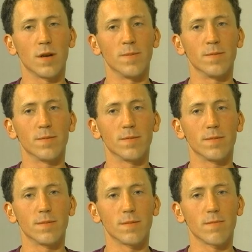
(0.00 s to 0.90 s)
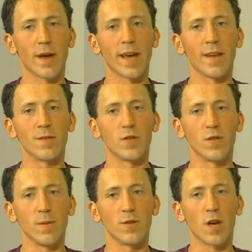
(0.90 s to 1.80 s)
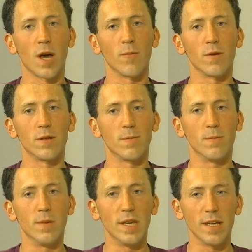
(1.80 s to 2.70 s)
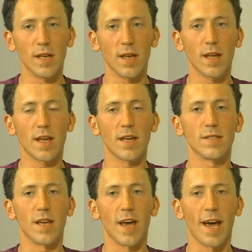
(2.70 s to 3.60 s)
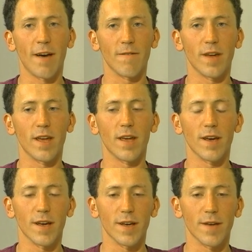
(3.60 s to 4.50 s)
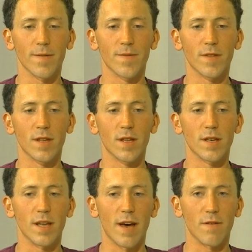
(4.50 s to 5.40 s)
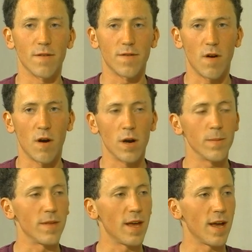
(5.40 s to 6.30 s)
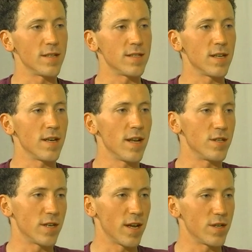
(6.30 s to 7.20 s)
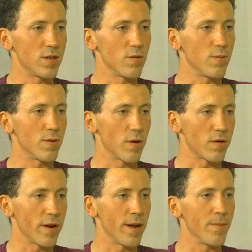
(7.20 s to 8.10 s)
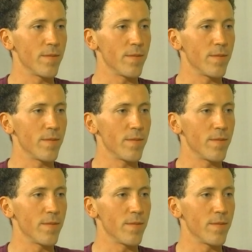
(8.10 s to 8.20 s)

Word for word: Um, my kind of dream job would be to have a uh, to have a farm that has an educational program.